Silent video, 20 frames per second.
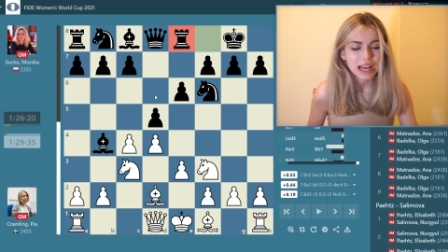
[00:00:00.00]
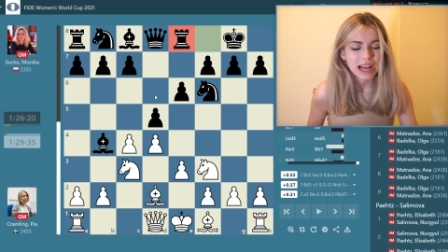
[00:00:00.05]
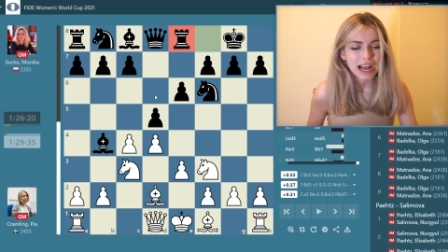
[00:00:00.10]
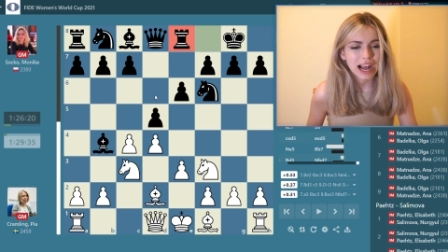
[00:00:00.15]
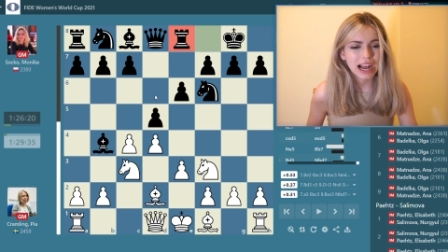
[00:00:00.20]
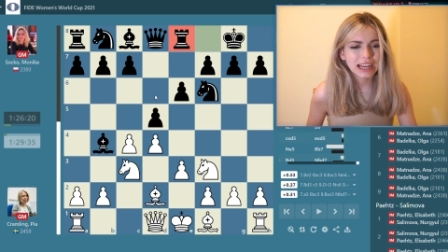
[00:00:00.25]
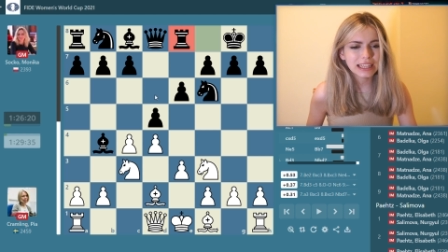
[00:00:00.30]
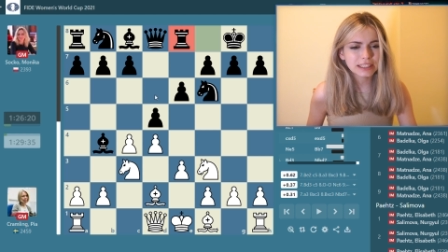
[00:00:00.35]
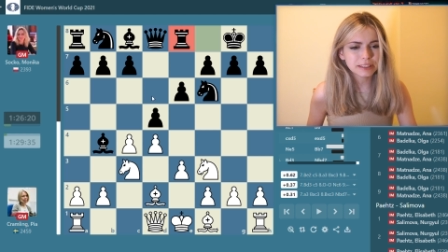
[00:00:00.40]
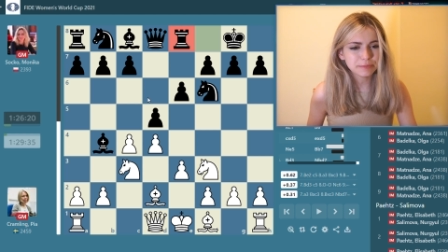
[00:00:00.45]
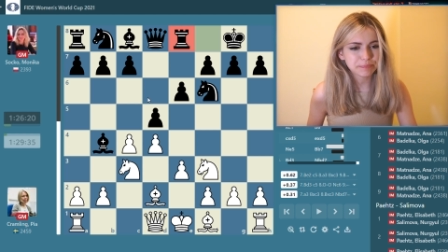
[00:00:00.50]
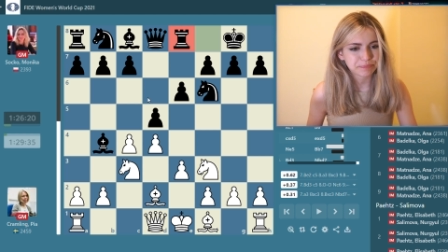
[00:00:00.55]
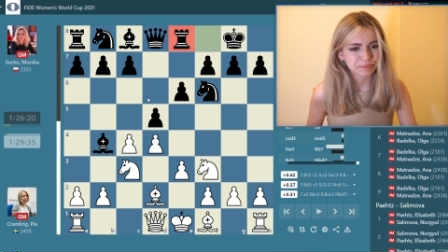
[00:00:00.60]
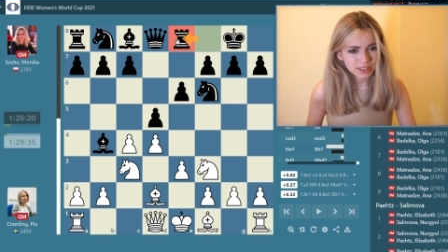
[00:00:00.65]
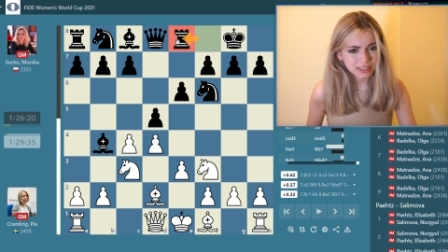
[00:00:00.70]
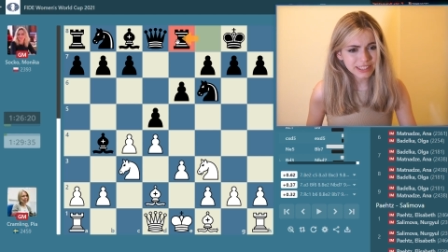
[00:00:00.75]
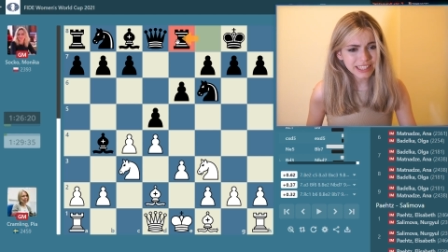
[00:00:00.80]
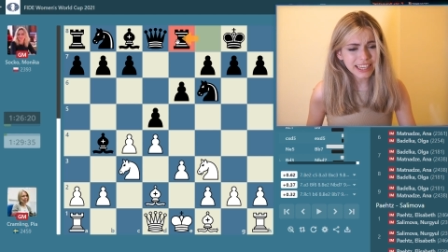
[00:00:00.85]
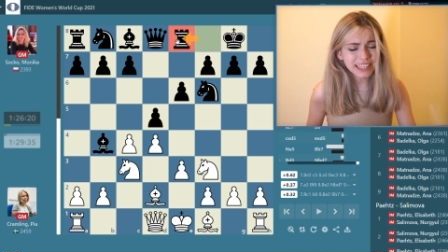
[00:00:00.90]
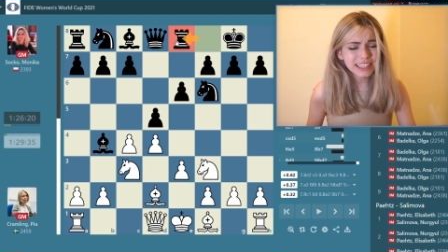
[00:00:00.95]
And
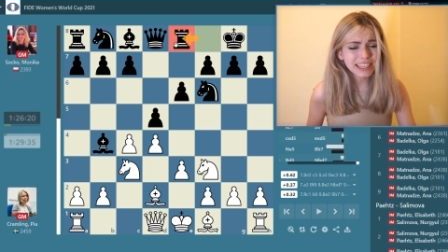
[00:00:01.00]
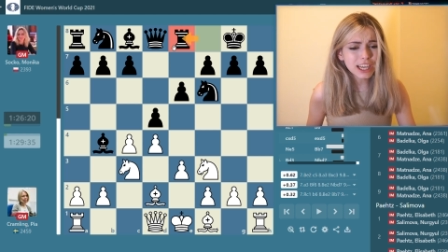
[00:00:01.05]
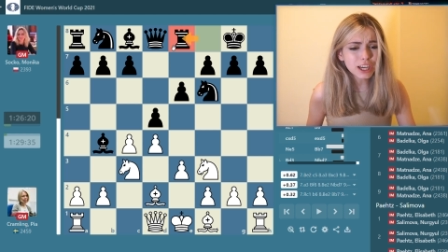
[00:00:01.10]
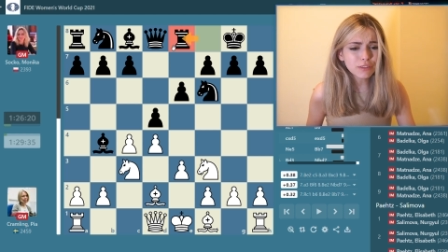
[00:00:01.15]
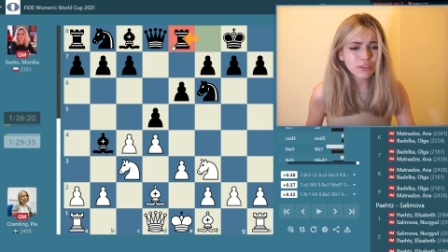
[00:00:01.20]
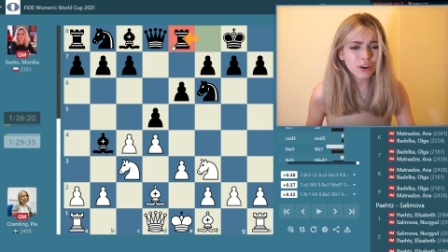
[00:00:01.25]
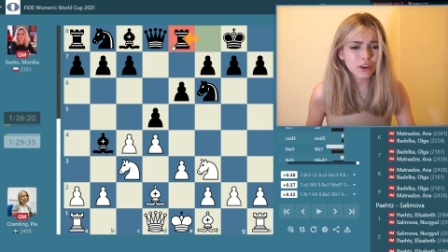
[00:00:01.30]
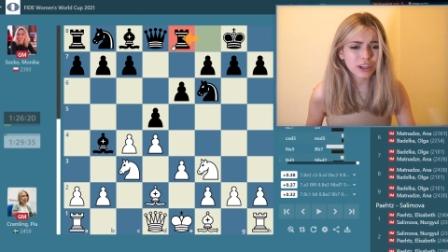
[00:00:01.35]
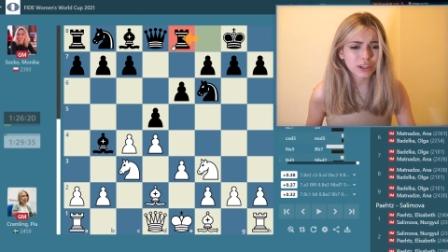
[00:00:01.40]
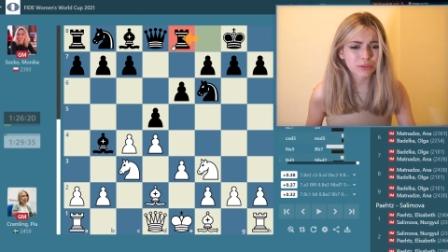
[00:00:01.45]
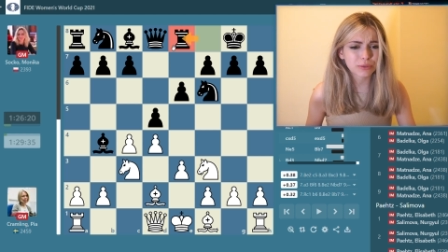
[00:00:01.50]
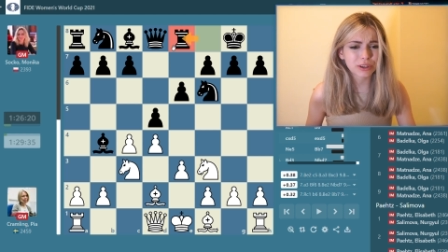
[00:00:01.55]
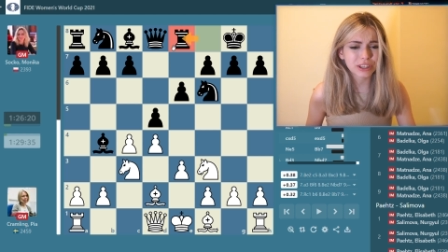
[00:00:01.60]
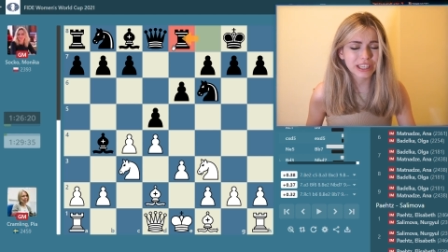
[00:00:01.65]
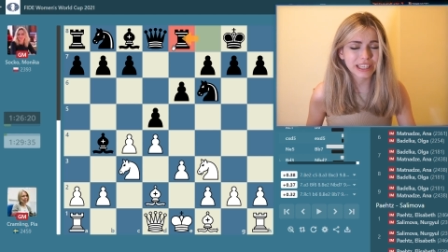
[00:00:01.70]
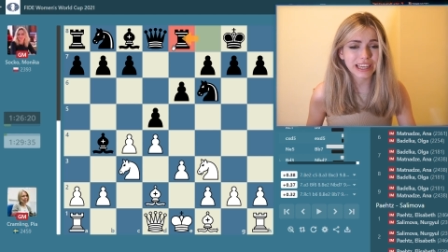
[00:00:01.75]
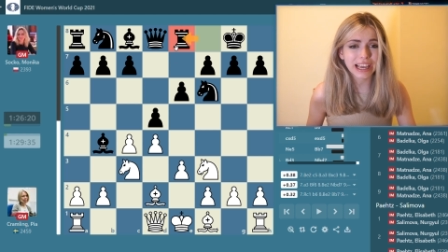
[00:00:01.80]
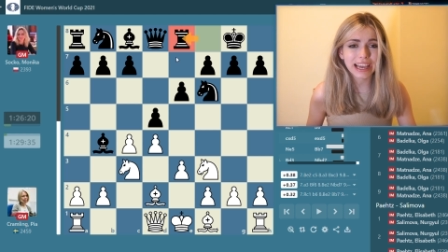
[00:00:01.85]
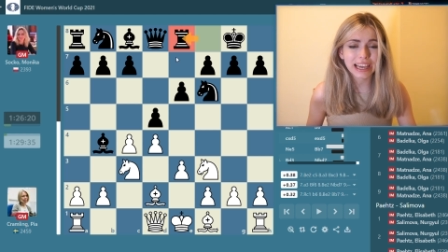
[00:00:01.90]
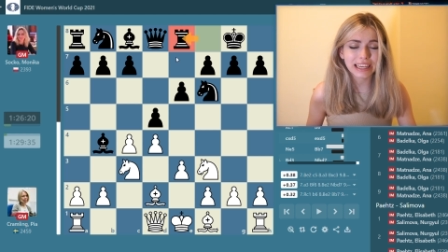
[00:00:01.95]
the idea of going rook
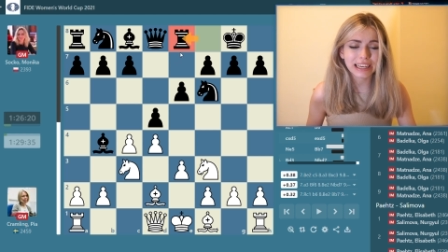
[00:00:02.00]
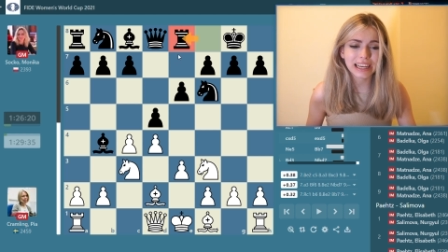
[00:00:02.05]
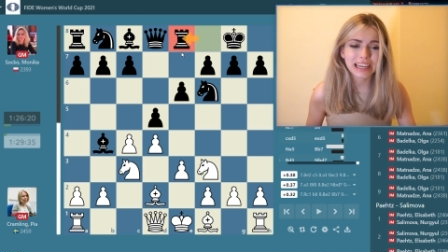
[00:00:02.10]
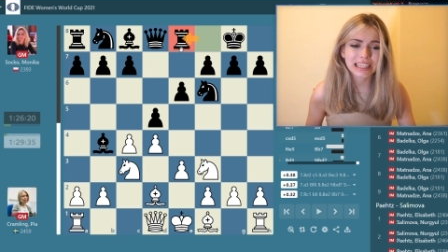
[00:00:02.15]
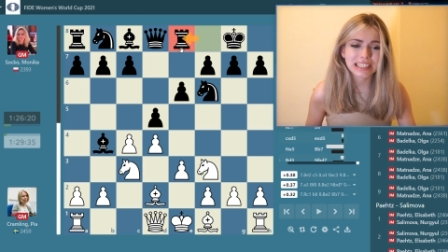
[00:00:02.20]
e8